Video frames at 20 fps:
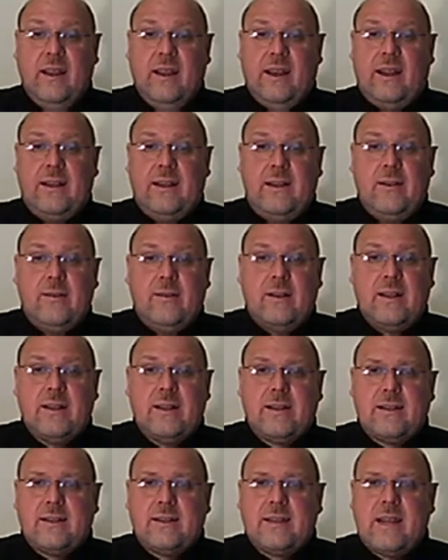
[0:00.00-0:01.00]
and you can
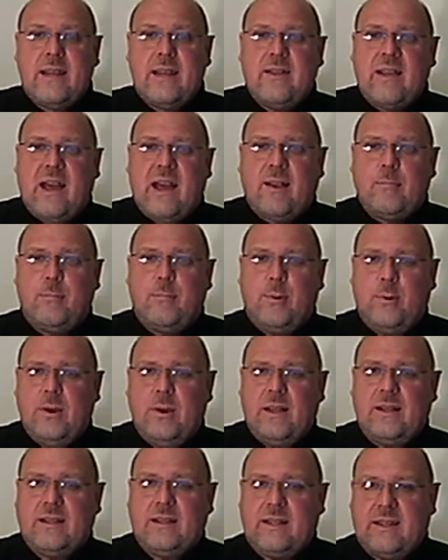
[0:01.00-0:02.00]
see that
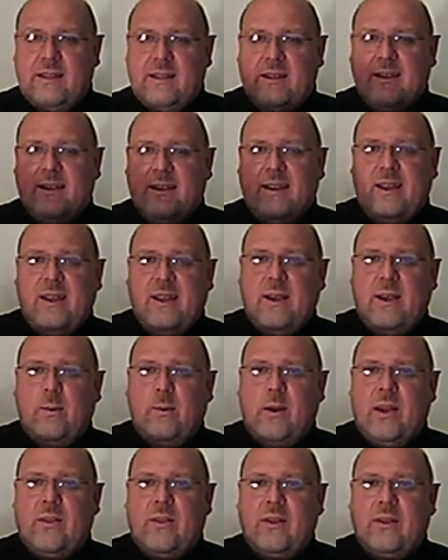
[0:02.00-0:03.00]
point
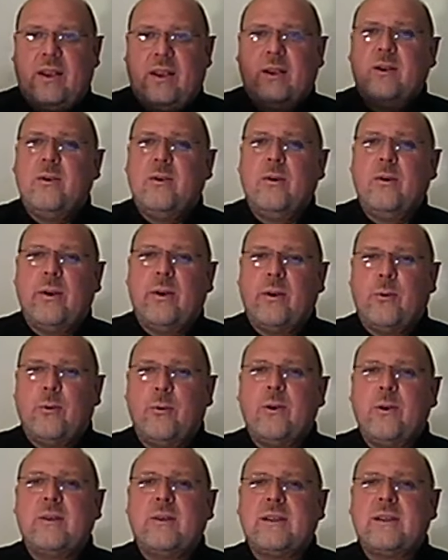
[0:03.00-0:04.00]
where the good
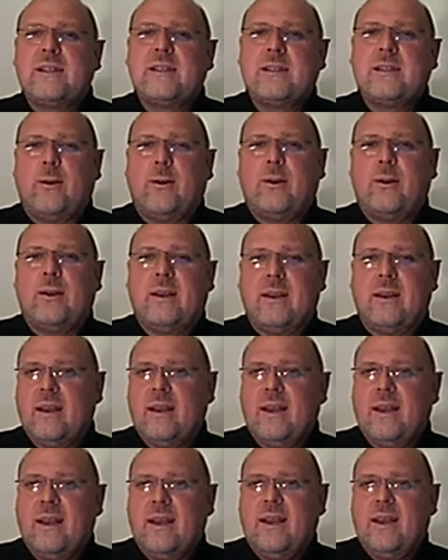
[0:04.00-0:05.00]
root stock
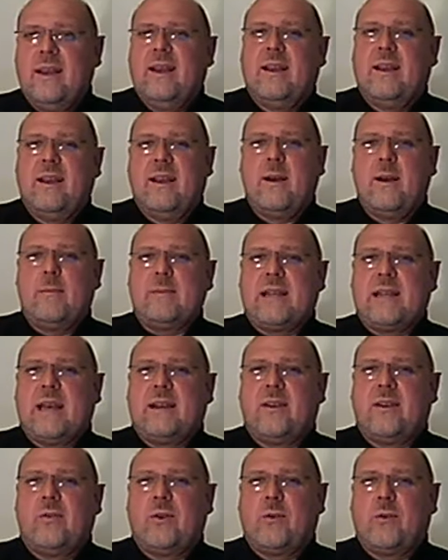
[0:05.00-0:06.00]
comes
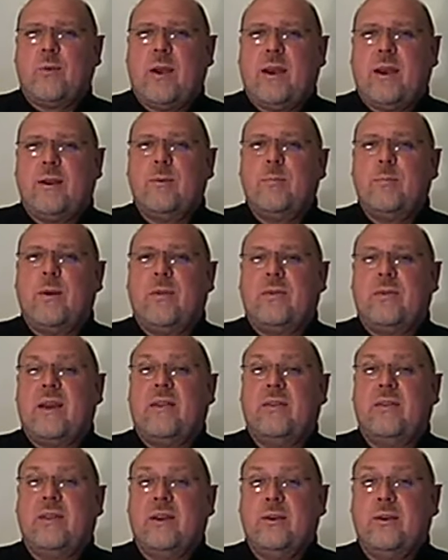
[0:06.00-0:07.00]
out of the ground, but then
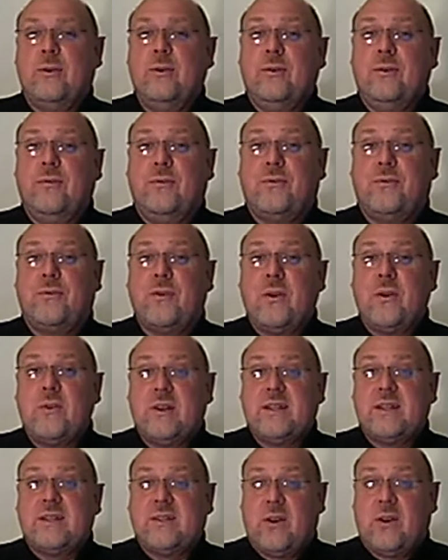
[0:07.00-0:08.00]
the good
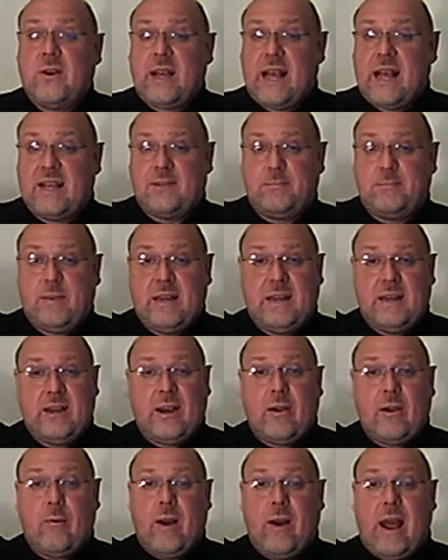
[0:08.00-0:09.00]
fruit stock has been
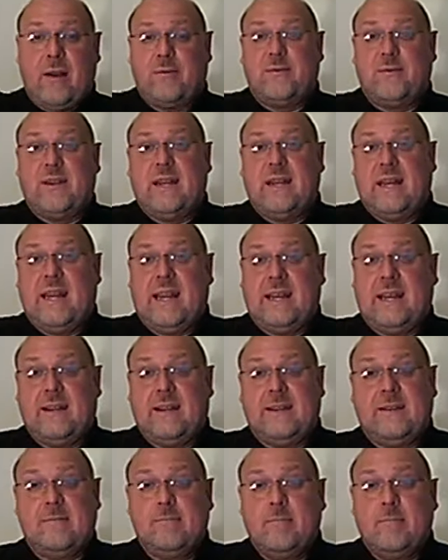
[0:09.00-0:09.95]
grafted in,